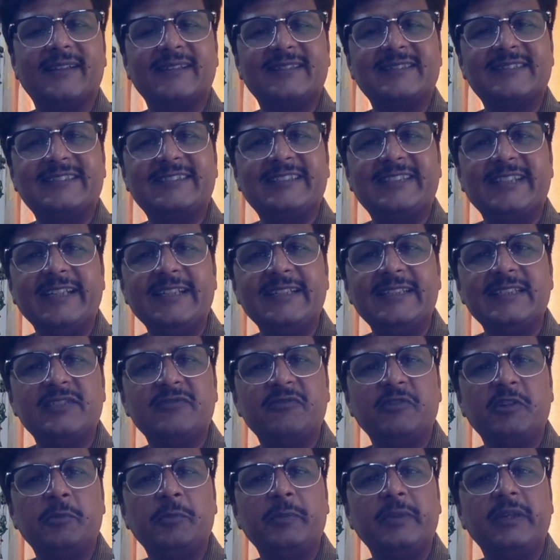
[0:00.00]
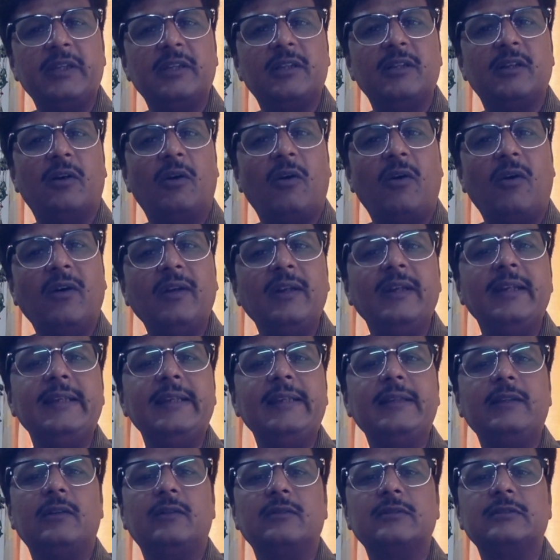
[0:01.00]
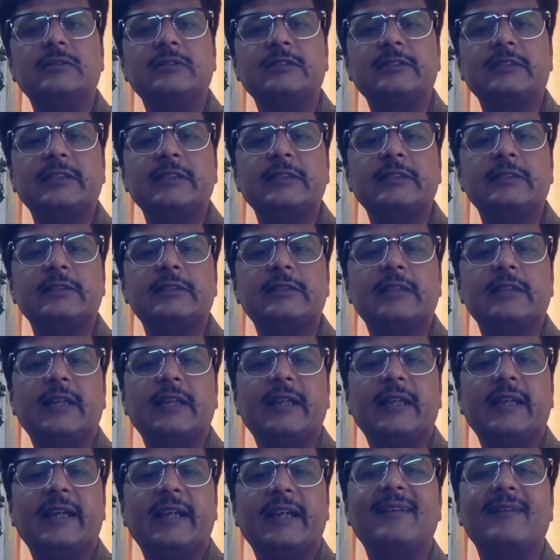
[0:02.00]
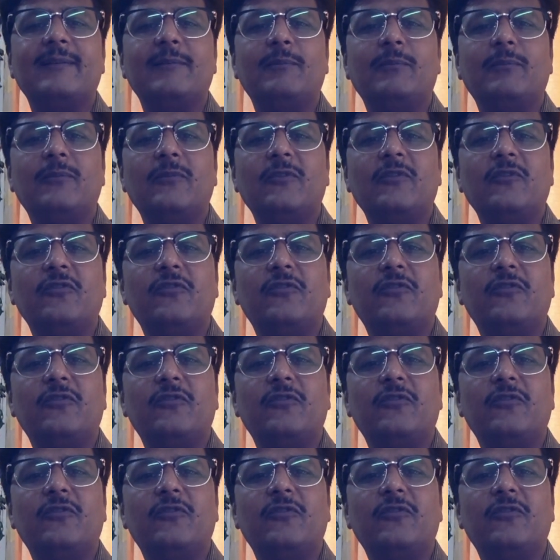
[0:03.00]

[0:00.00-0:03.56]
The change will be the only constant as we move